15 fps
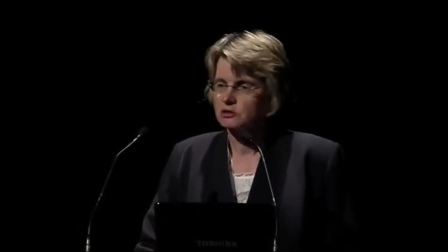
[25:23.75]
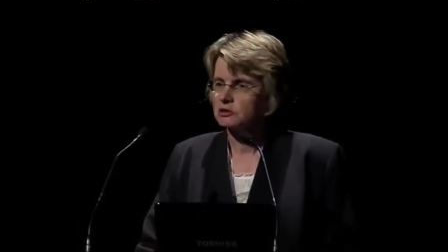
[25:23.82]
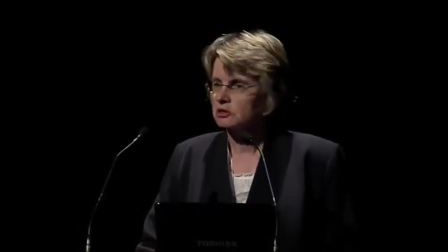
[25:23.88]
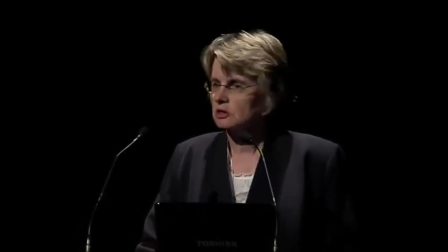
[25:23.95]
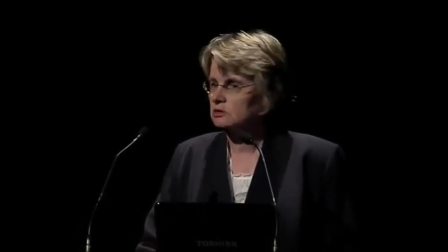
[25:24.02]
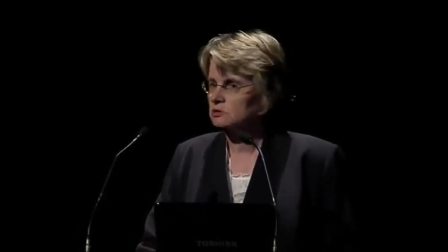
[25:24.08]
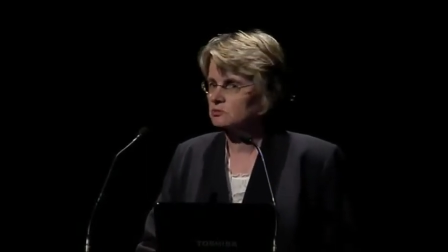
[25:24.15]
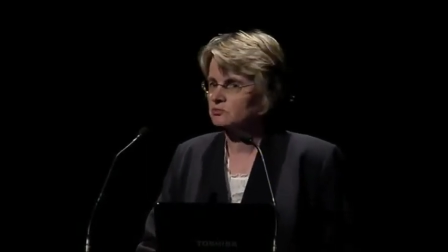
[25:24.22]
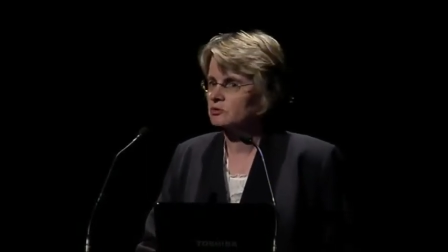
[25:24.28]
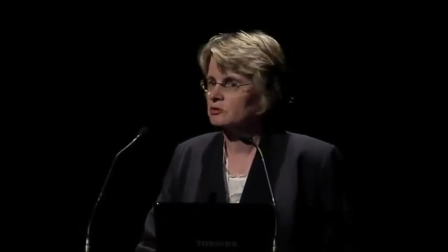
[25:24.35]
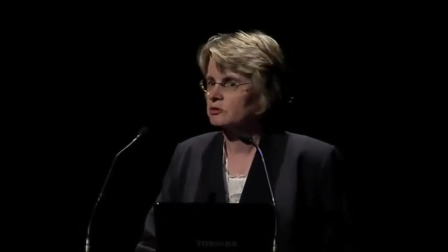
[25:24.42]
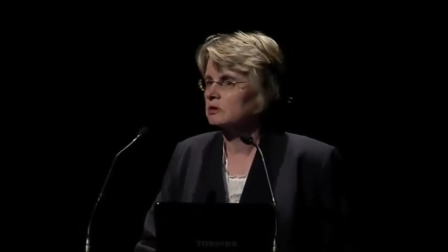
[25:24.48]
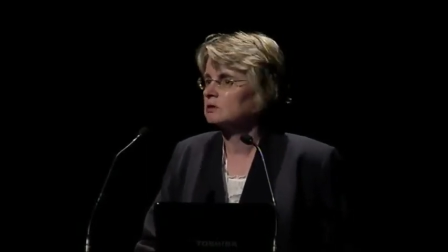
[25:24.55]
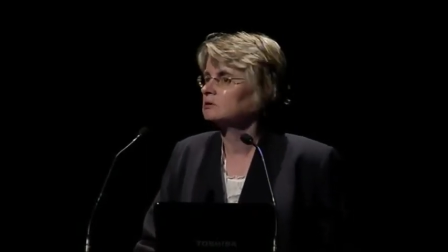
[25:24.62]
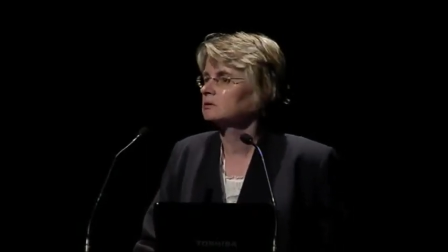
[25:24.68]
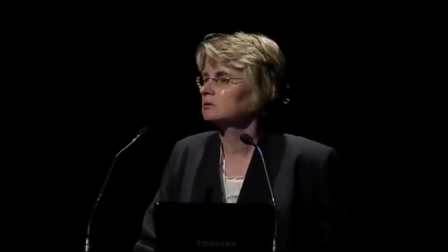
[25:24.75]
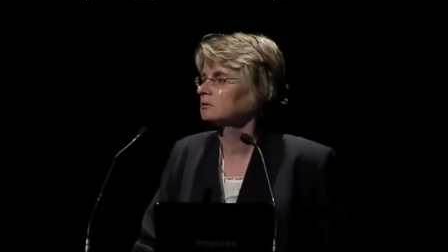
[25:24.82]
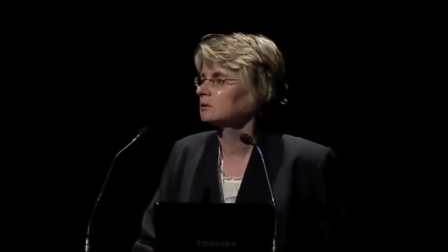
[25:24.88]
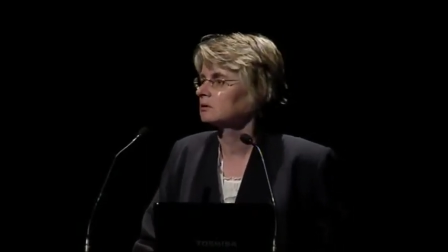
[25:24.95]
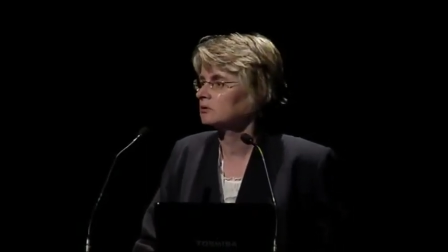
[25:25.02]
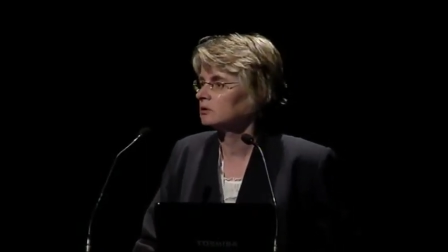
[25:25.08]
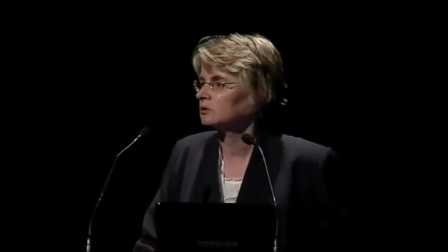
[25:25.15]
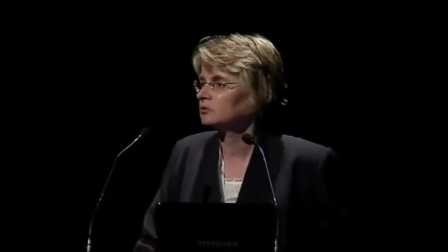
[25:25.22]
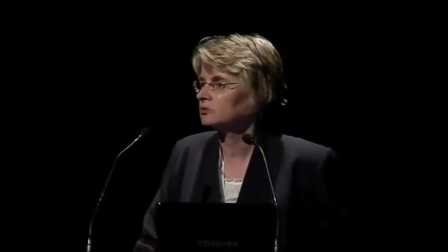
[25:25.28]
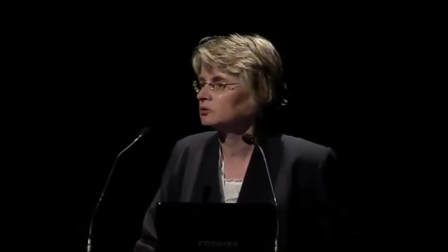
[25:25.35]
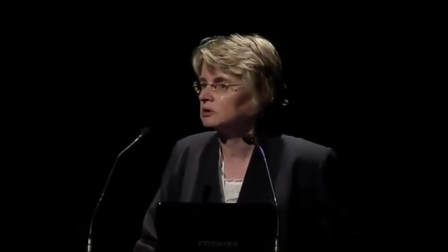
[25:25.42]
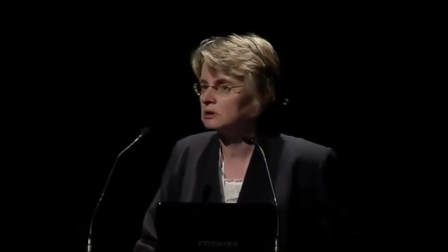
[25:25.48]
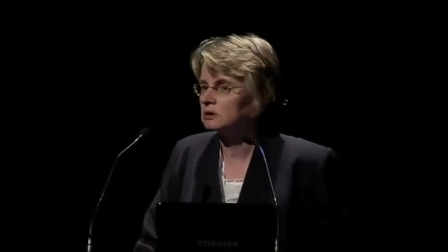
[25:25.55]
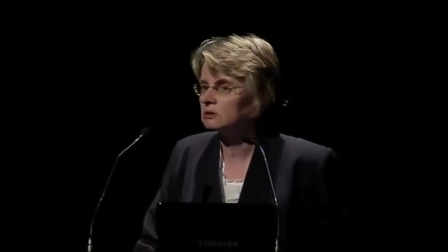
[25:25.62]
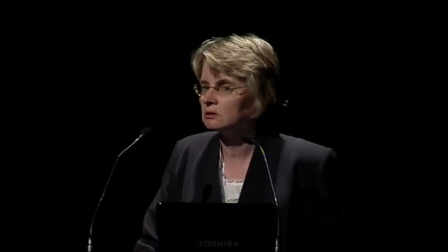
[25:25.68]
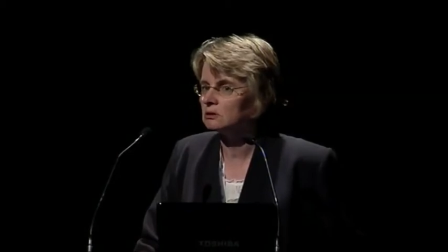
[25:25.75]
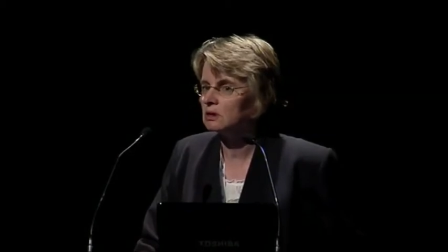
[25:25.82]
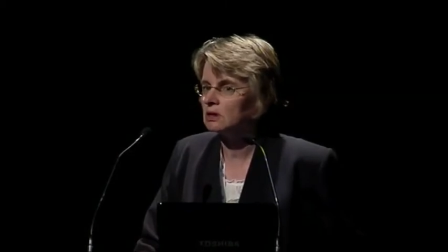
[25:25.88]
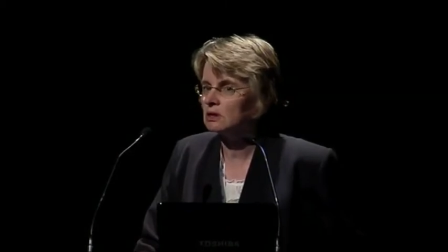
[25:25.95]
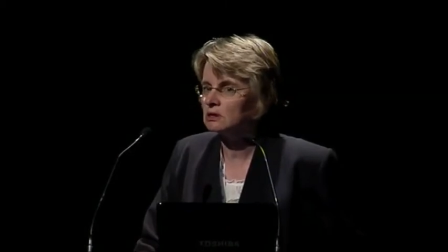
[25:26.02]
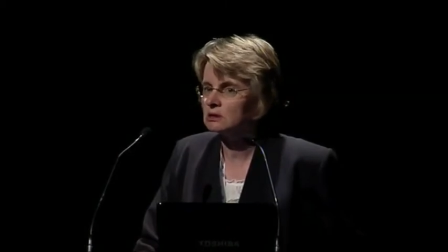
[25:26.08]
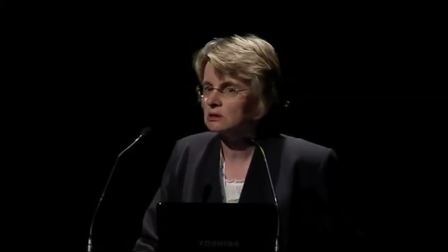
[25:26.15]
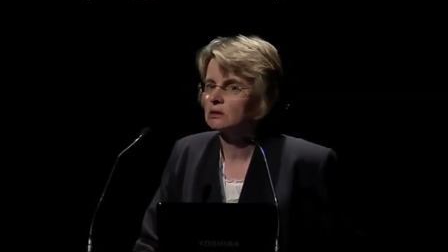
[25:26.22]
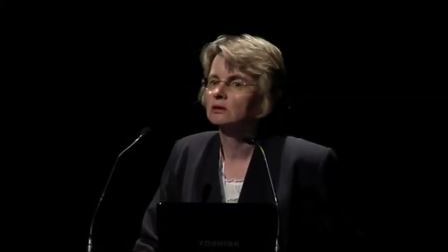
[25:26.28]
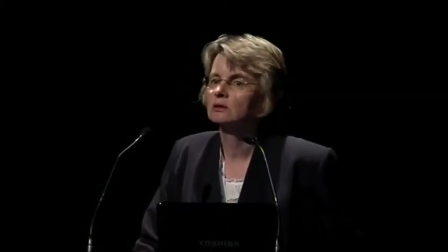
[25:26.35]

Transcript: just the thing you, you thought you didn't need,